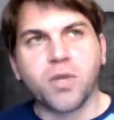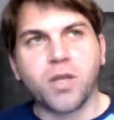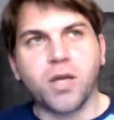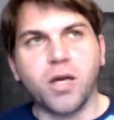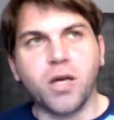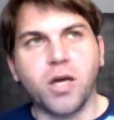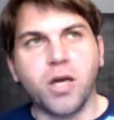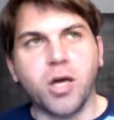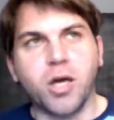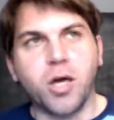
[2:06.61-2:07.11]

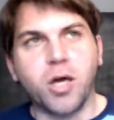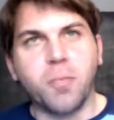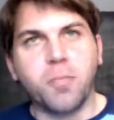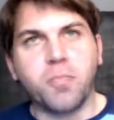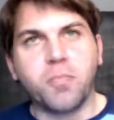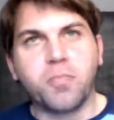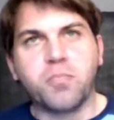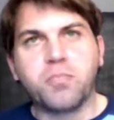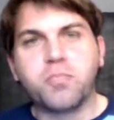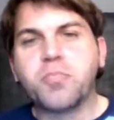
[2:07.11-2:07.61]

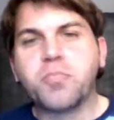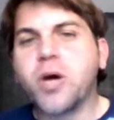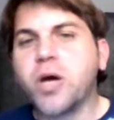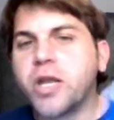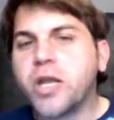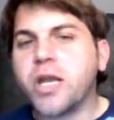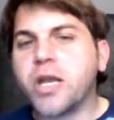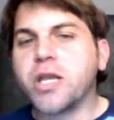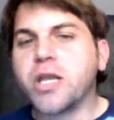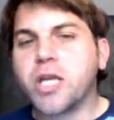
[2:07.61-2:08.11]
Um,
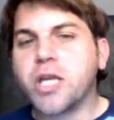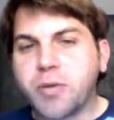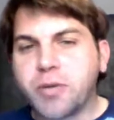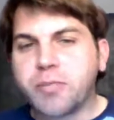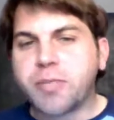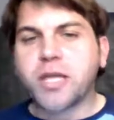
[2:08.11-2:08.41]
but coming